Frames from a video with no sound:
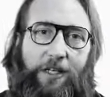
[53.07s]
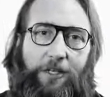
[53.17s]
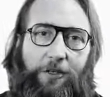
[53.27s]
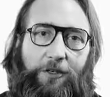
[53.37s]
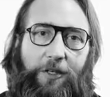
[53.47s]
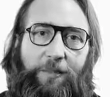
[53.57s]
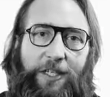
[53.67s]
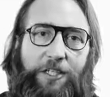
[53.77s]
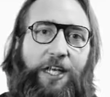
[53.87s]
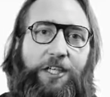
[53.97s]
Your
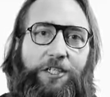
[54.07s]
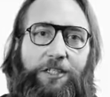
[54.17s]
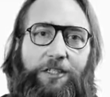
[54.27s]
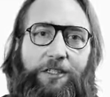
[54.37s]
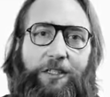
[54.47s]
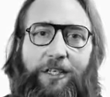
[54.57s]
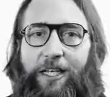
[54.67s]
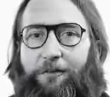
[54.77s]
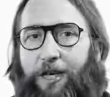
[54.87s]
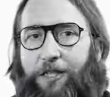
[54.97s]
imagination and
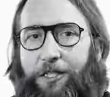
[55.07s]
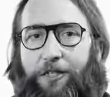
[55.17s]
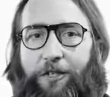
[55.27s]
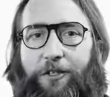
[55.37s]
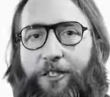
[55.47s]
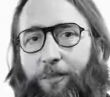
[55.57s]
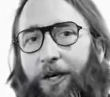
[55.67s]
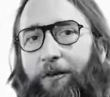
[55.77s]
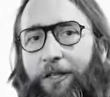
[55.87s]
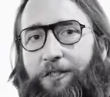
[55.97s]
innovation are
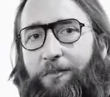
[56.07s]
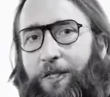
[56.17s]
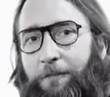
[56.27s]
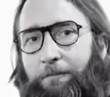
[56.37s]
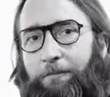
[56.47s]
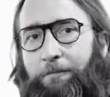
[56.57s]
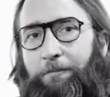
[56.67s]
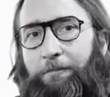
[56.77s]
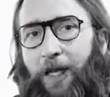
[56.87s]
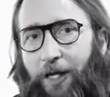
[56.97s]
inspiring to me.
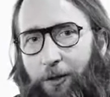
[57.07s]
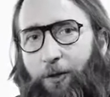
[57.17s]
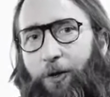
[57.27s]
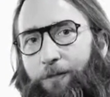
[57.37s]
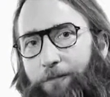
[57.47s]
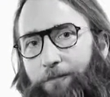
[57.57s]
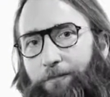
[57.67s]
Thank you all.